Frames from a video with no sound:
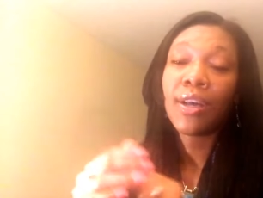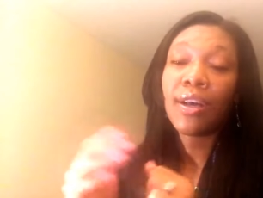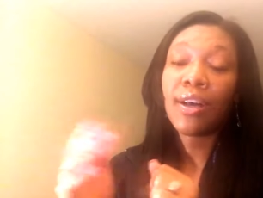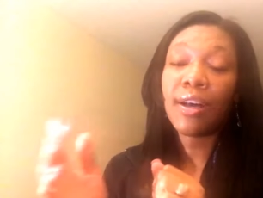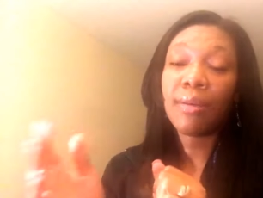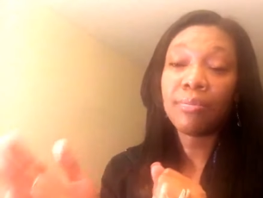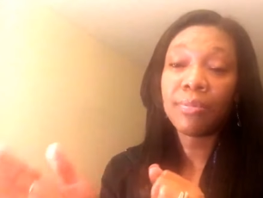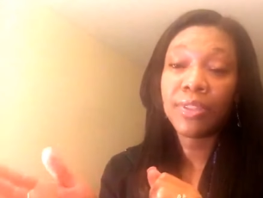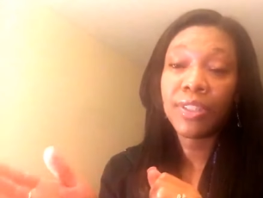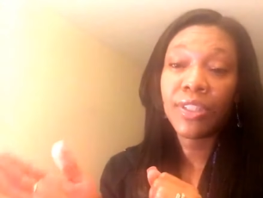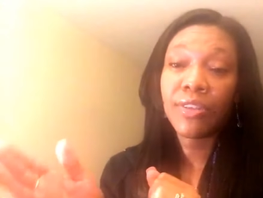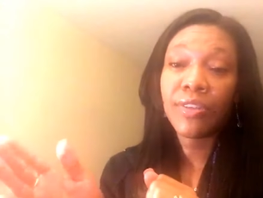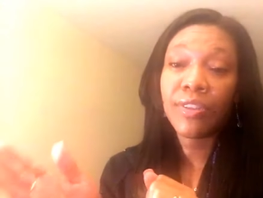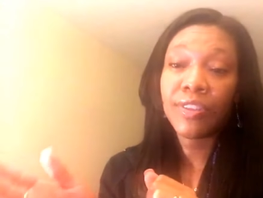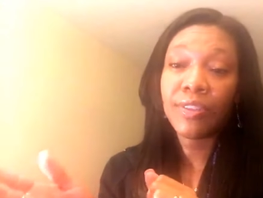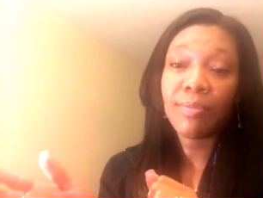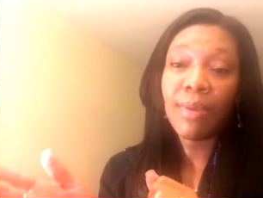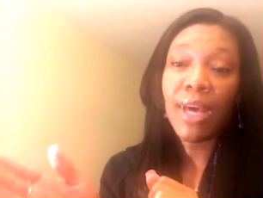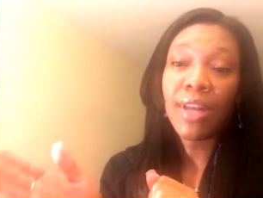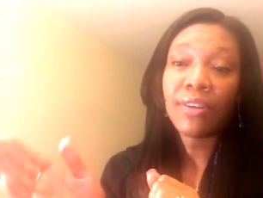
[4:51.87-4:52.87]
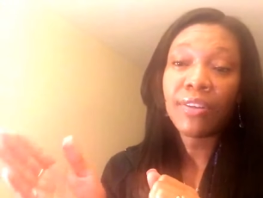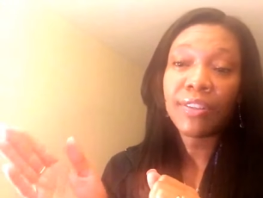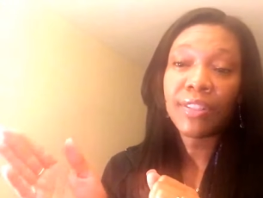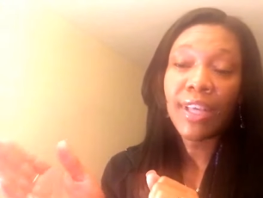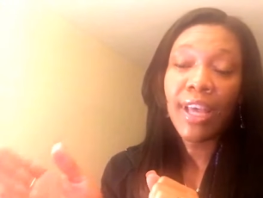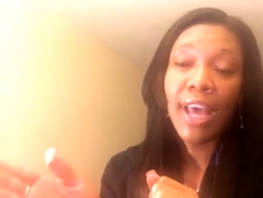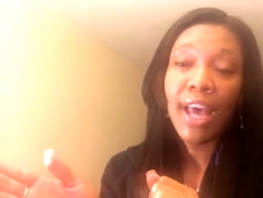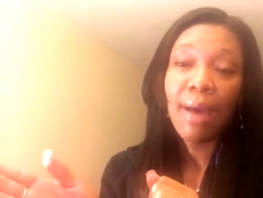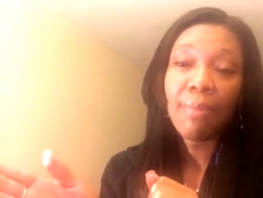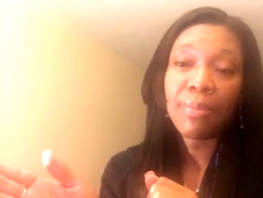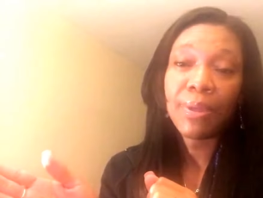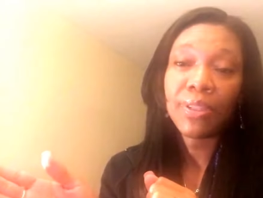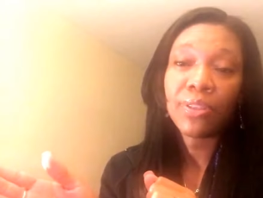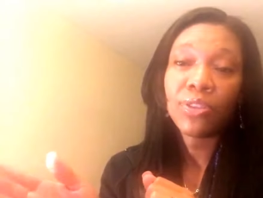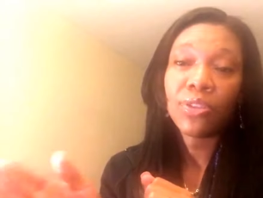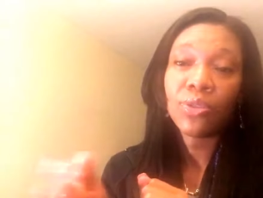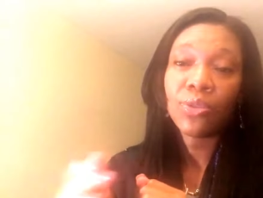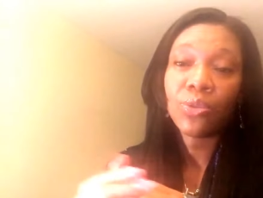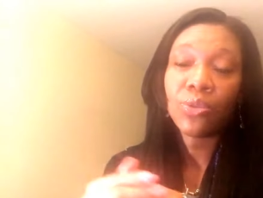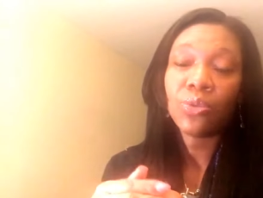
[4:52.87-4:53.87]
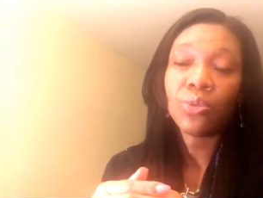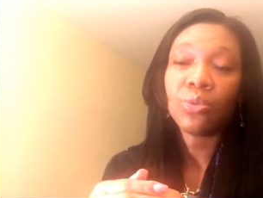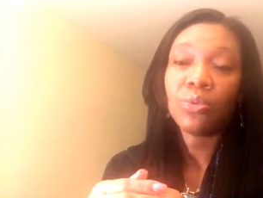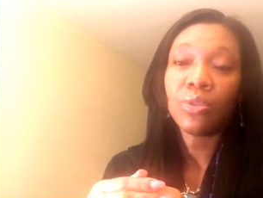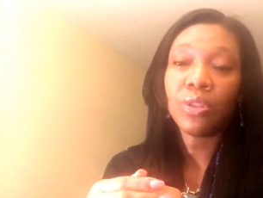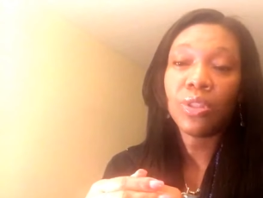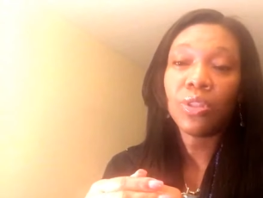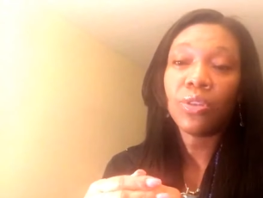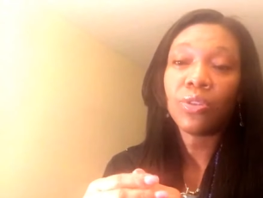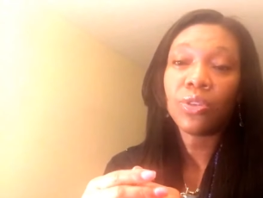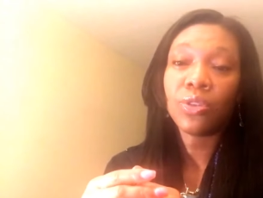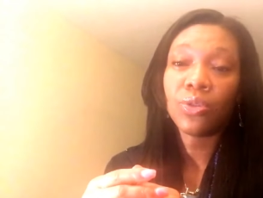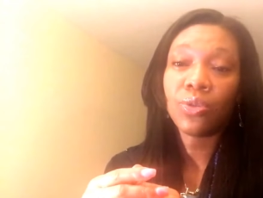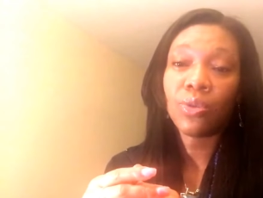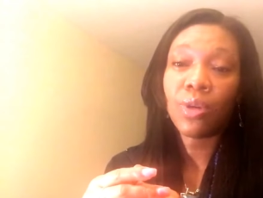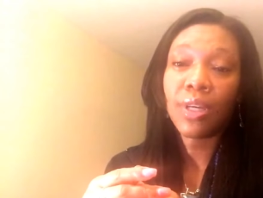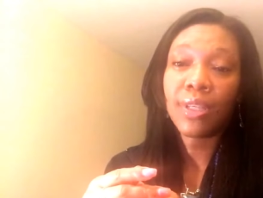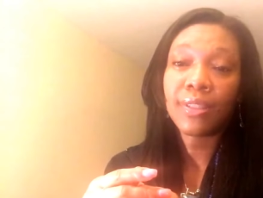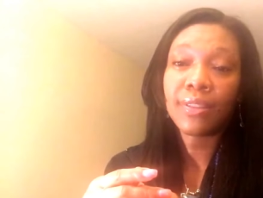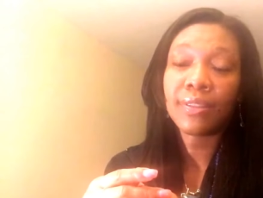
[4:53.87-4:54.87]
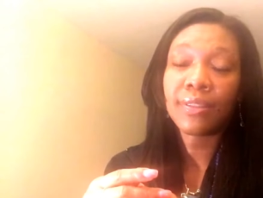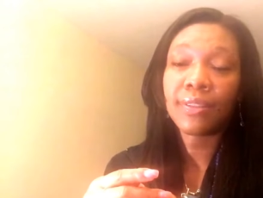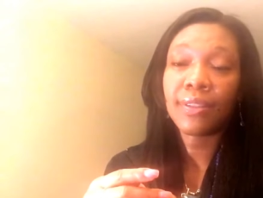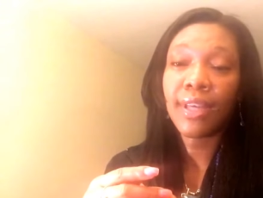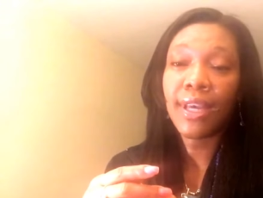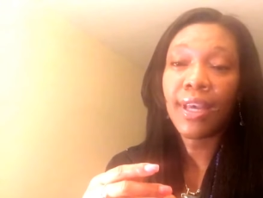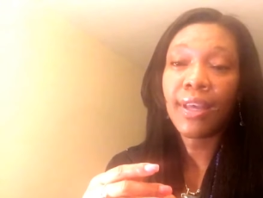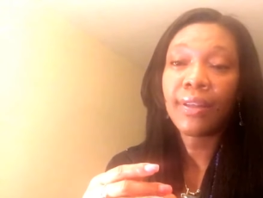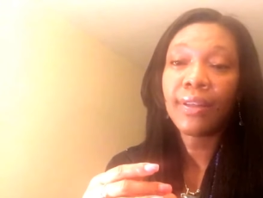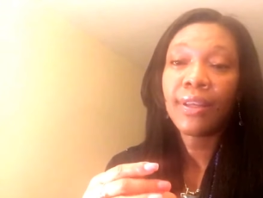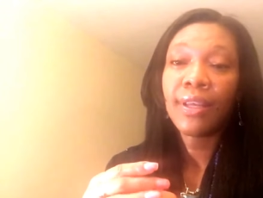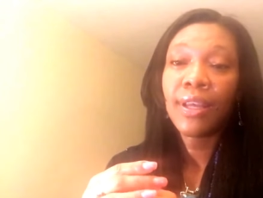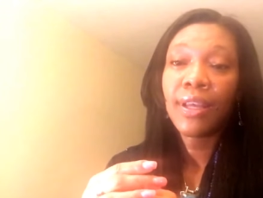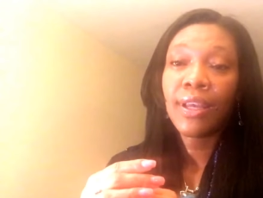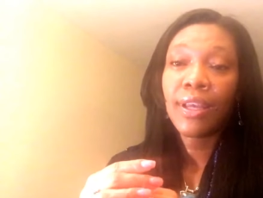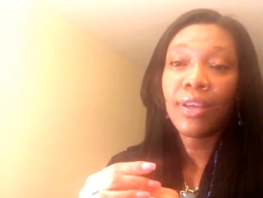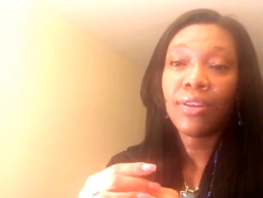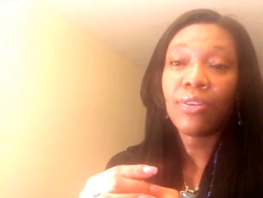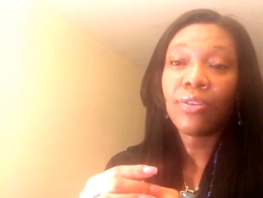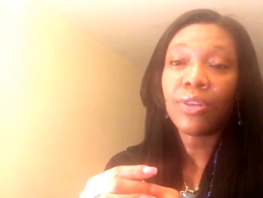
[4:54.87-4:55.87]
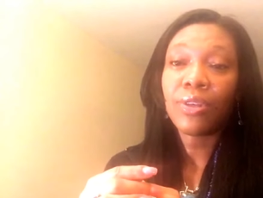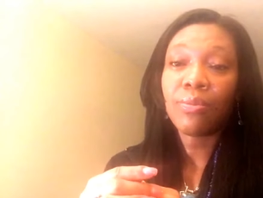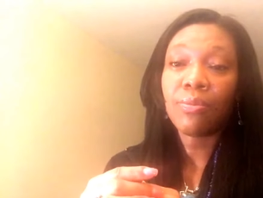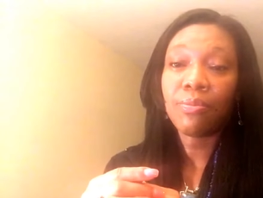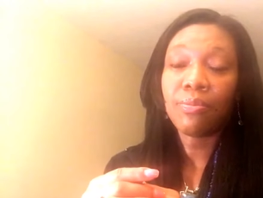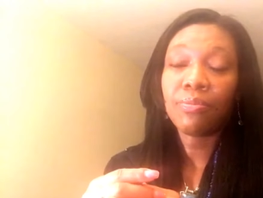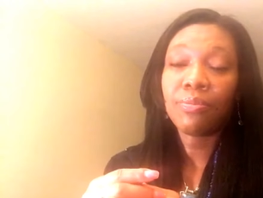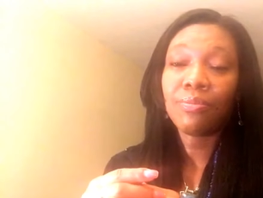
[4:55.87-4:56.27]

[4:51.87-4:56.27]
um, serious matters that happen to you know to us that you know you,